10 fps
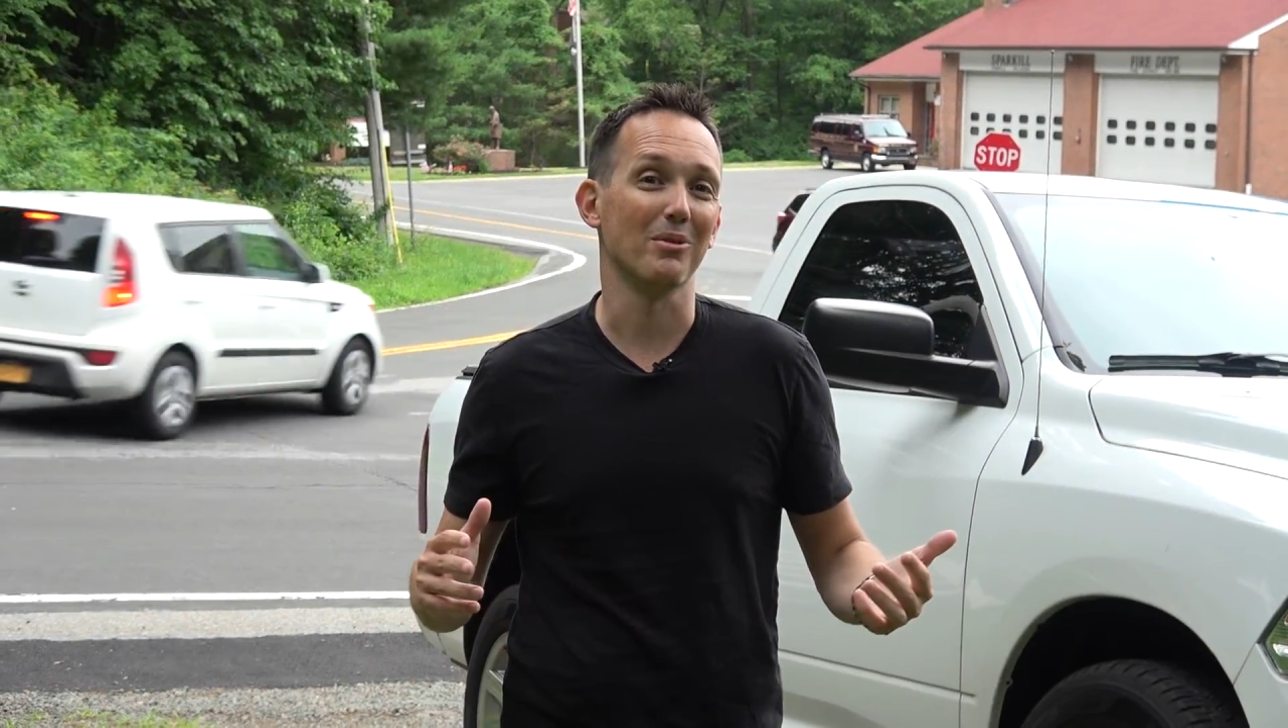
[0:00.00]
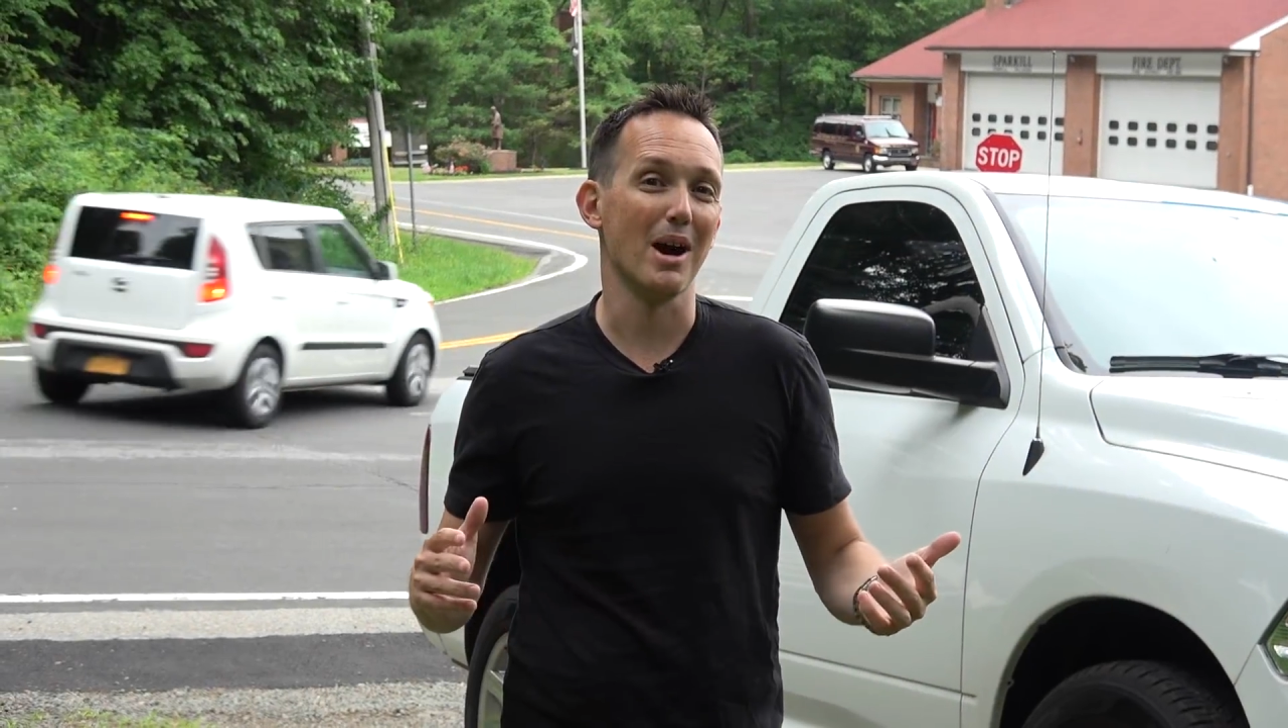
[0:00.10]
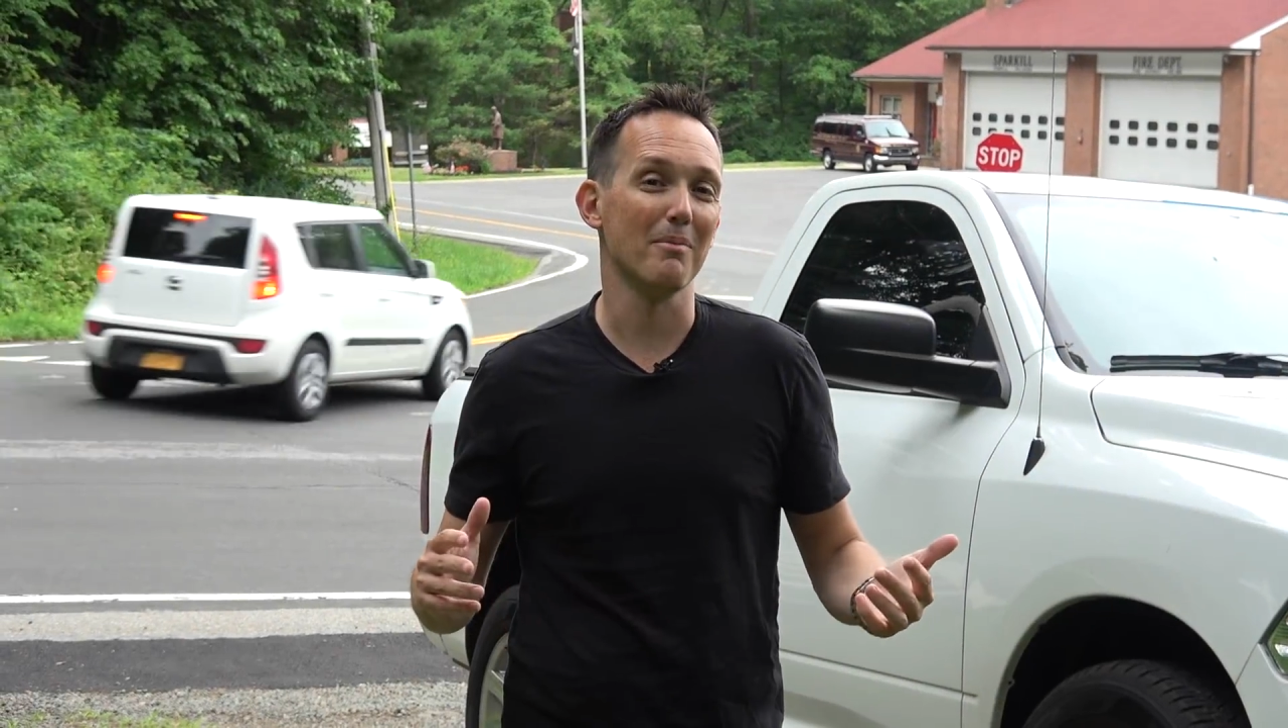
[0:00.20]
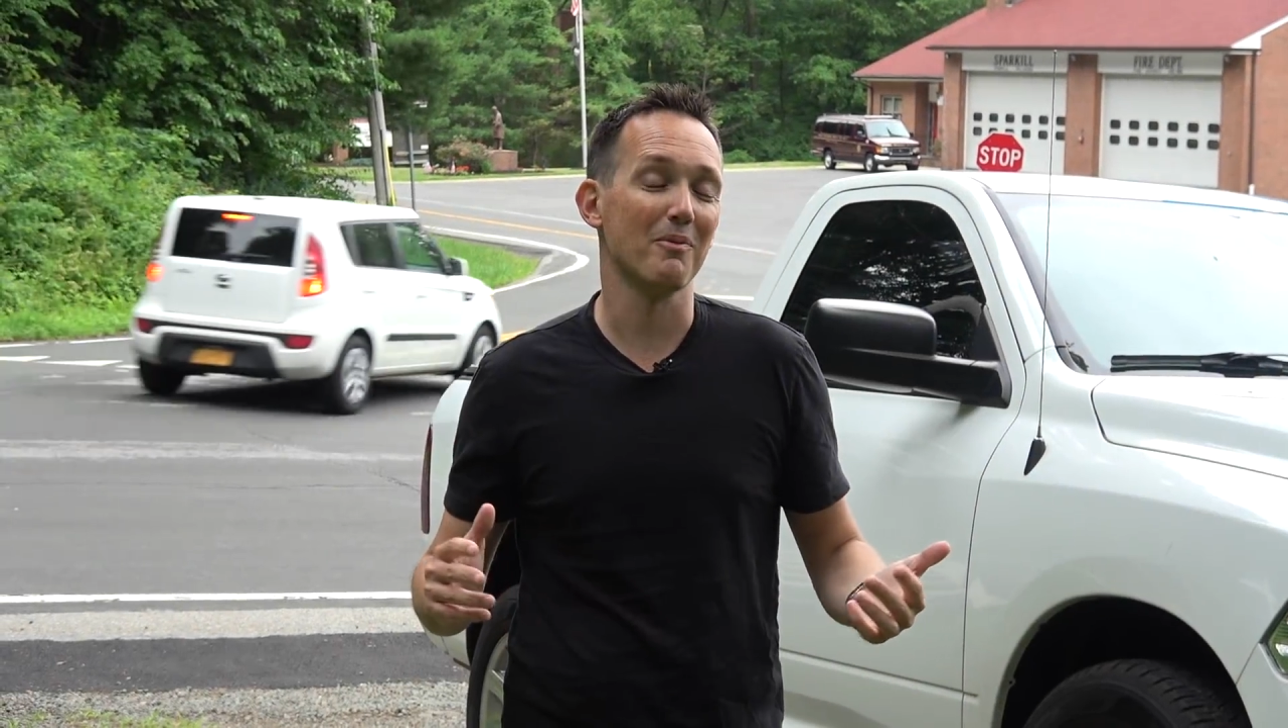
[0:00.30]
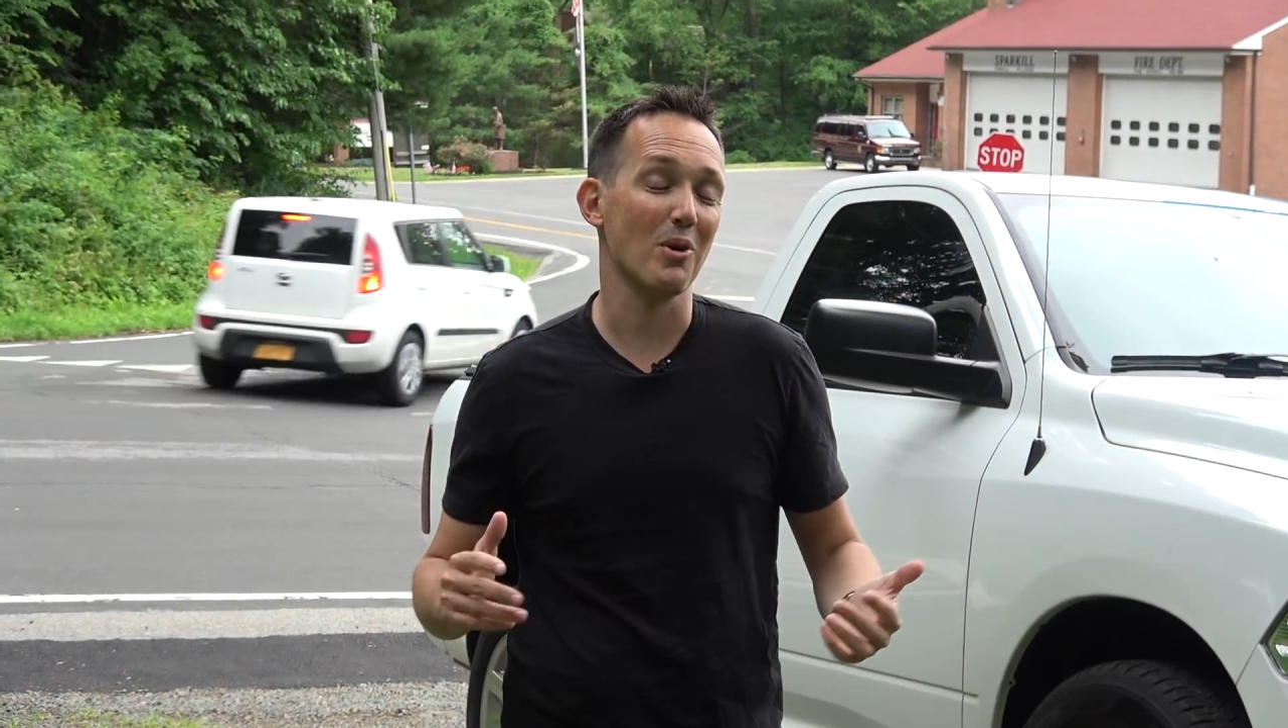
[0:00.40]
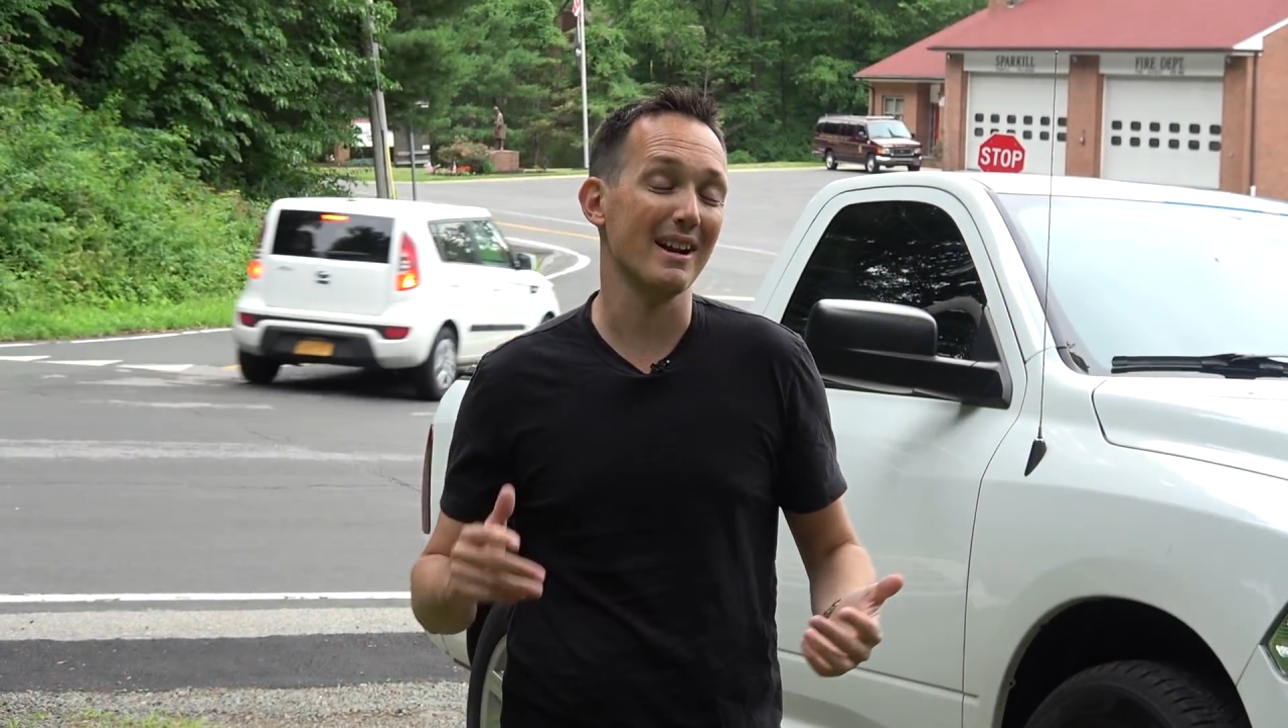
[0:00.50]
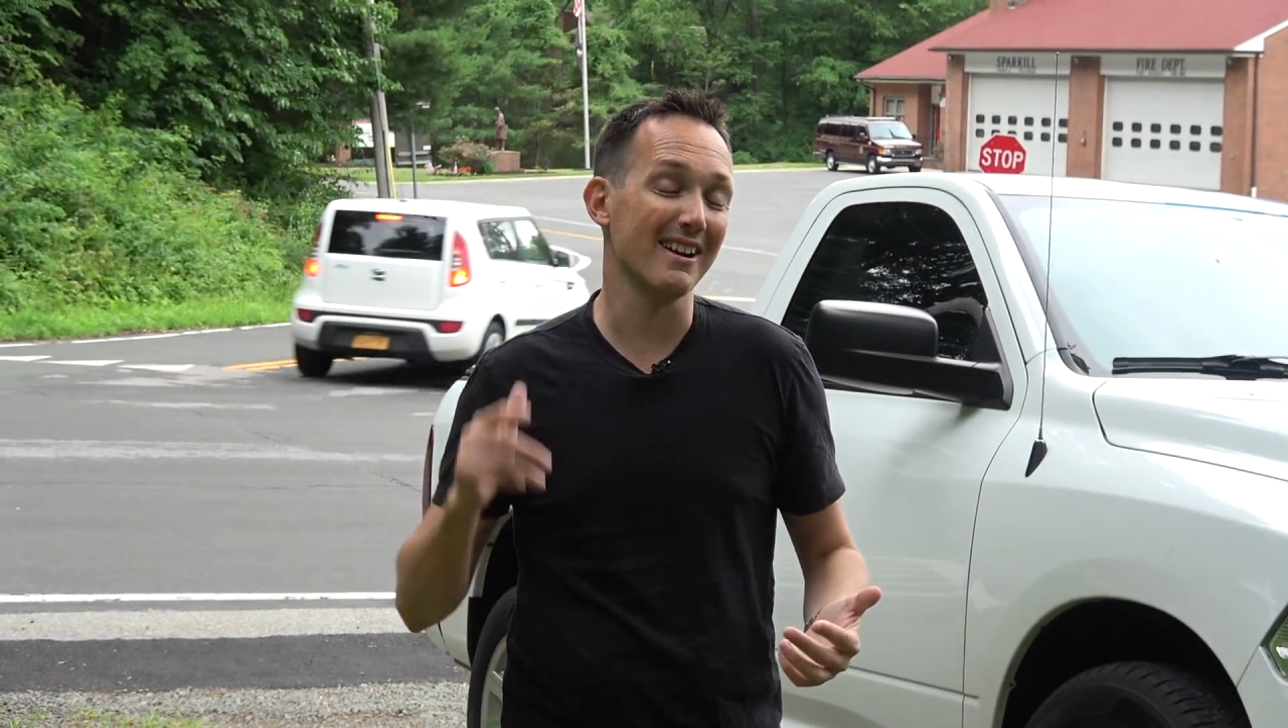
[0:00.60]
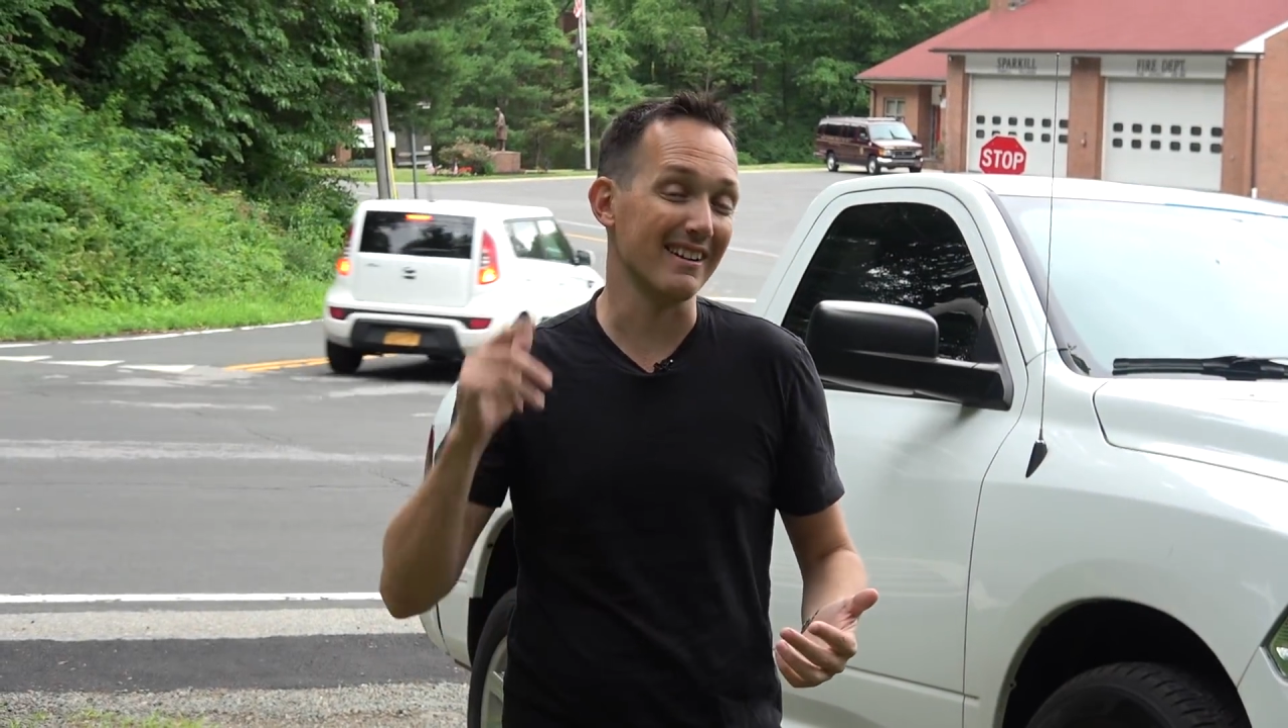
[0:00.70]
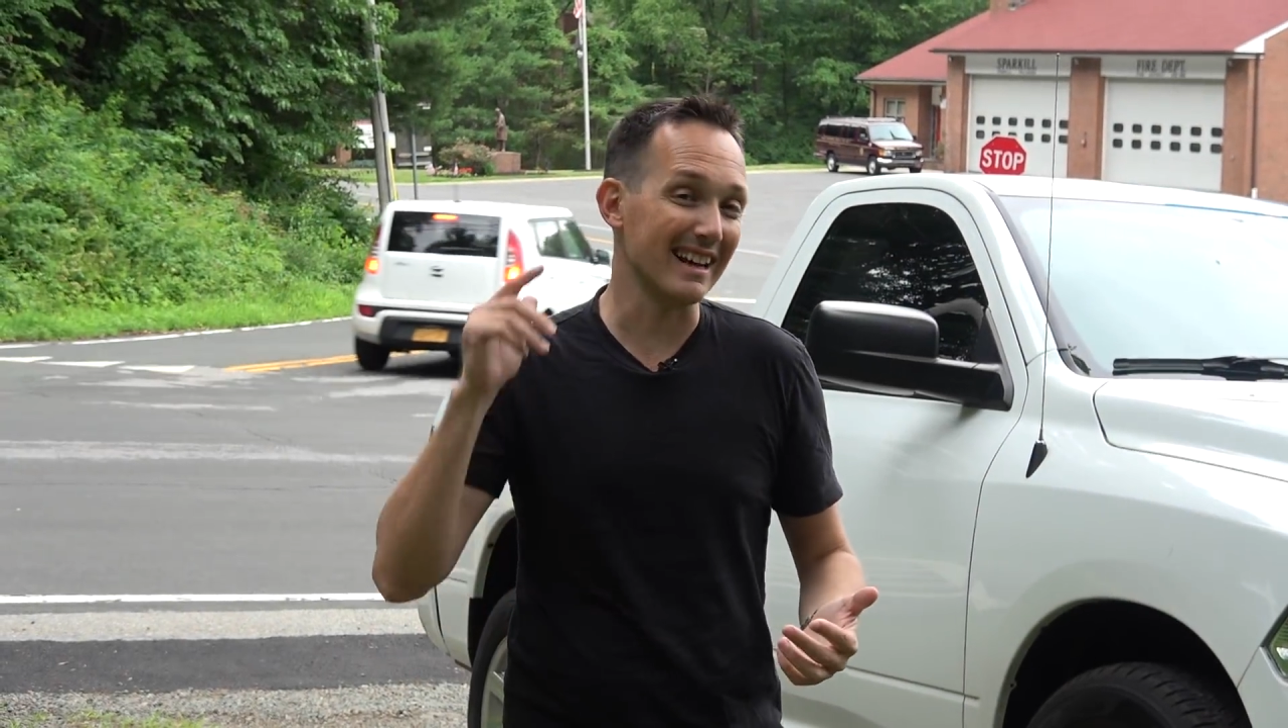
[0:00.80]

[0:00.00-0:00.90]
Rob Ferretti here,